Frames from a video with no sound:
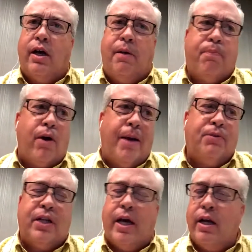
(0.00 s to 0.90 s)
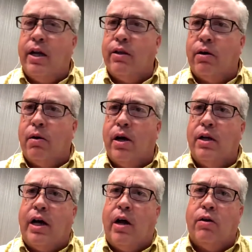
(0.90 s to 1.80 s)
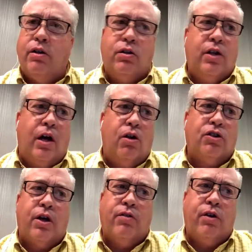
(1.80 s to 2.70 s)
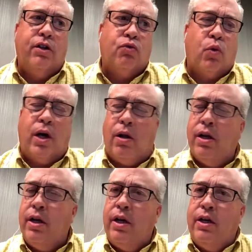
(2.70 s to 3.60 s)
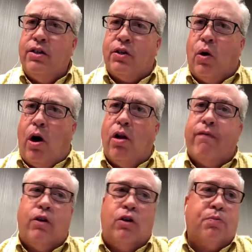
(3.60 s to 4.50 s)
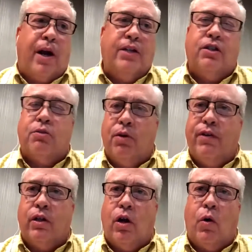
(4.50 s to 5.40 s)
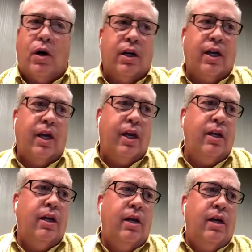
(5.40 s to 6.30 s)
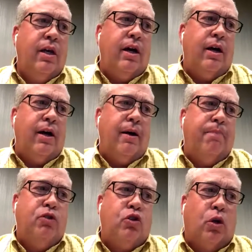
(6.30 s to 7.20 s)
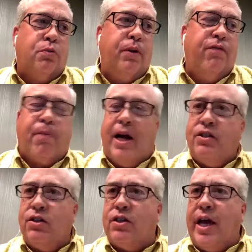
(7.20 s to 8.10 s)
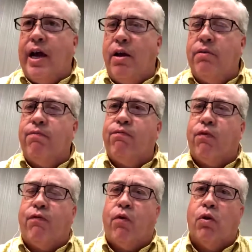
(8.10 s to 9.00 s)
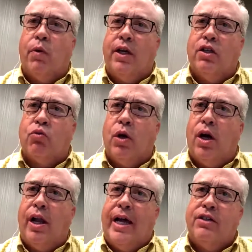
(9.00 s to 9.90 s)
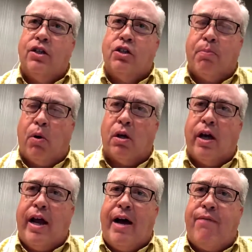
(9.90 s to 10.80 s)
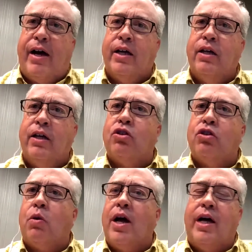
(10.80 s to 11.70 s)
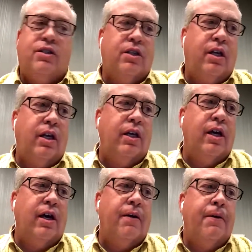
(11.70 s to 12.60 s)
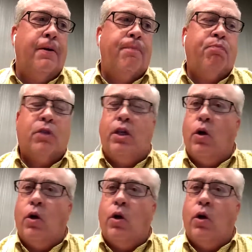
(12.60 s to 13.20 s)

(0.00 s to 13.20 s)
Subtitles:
perhaps down another $1 to $2 a hundred as well. So all of those prices moving lower again. Choice beef prices down for the week as well, as is the pork cutout value. So we're not seeing you know, a